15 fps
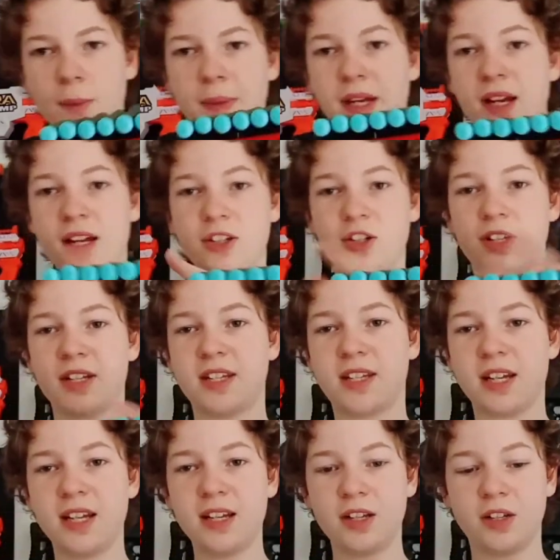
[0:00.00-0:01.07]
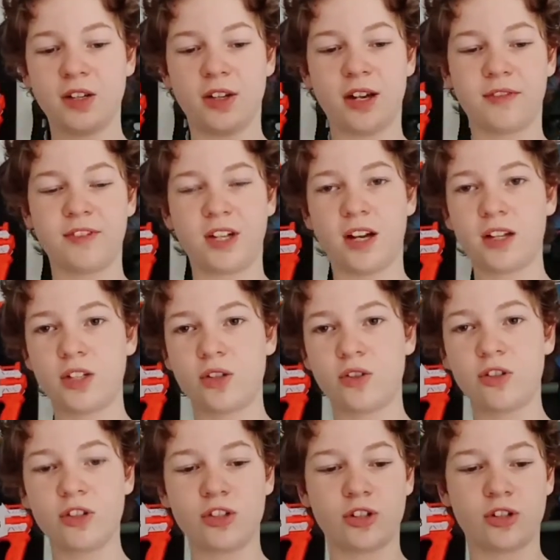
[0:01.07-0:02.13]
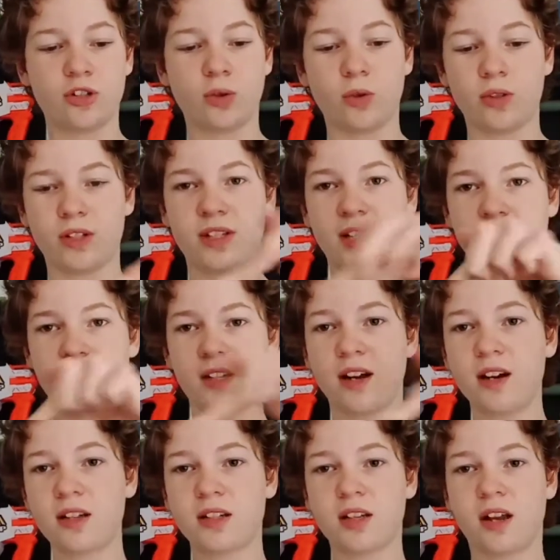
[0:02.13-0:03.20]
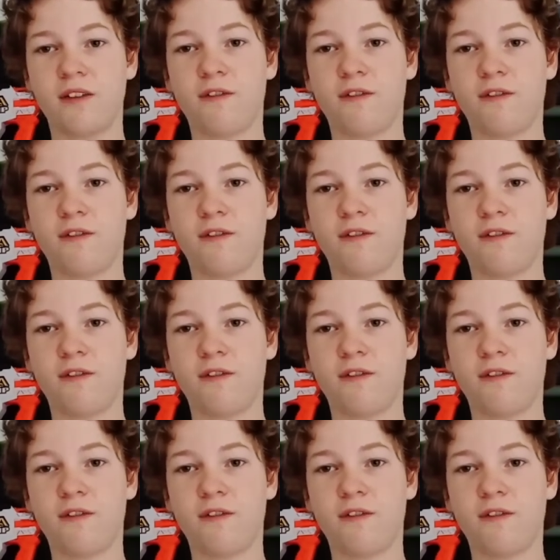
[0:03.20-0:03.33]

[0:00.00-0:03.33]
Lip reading: Up here, as you can see, you have dart storage to store 6 darts, a